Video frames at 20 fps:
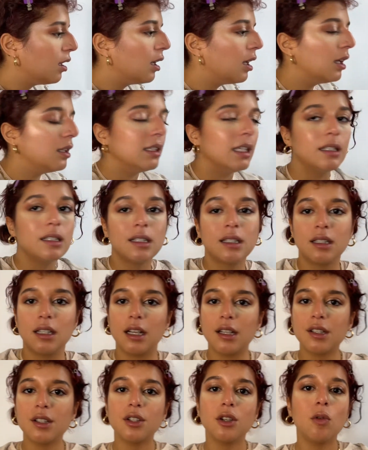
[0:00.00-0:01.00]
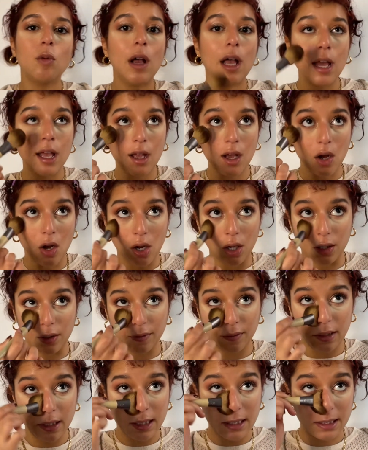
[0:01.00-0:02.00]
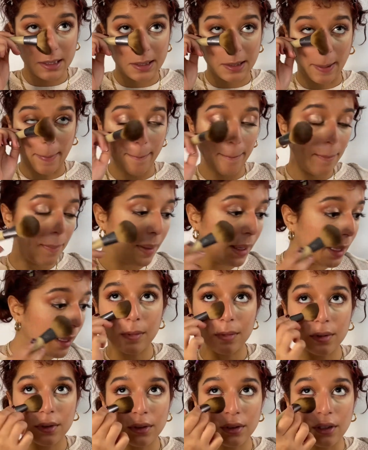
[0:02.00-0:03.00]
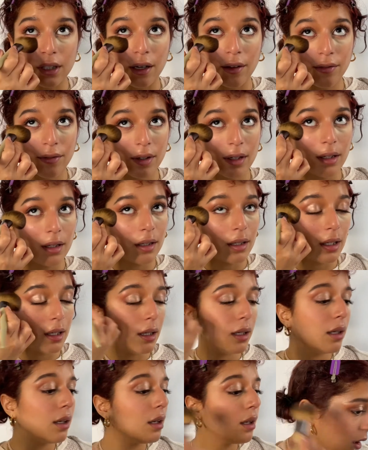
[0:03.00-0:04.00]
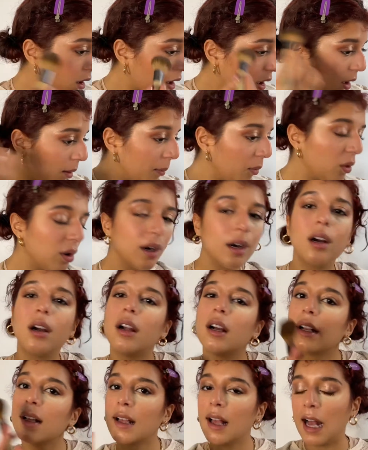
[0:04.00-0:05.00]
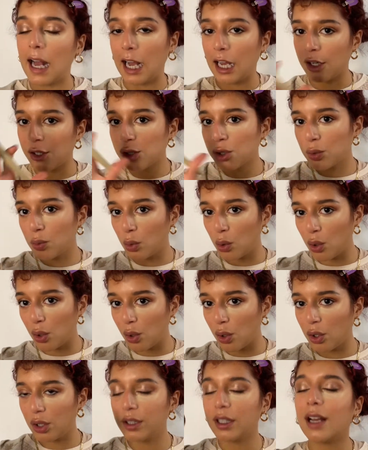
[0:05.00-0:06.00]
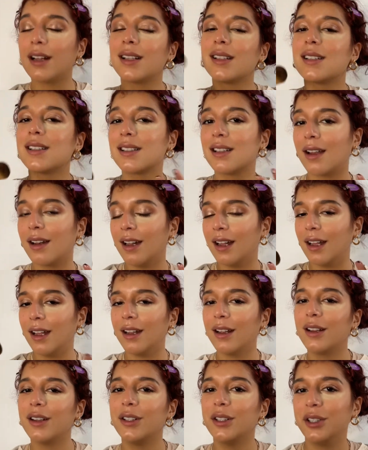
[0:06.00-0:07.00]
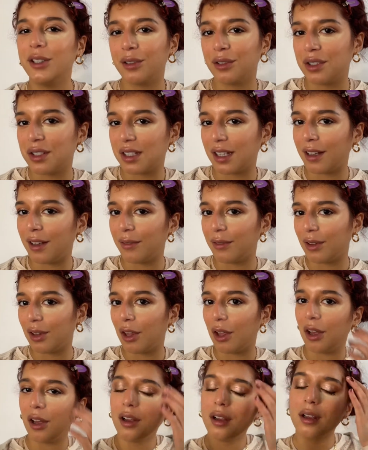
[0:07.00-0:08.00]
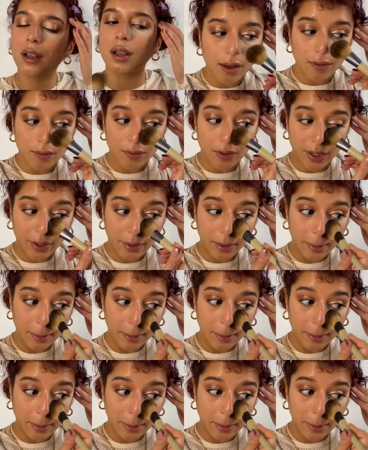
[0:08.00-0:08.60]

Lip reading: Let's dust away all of this bake. Definitely a more casual yet stunning New Year's Eve look. Very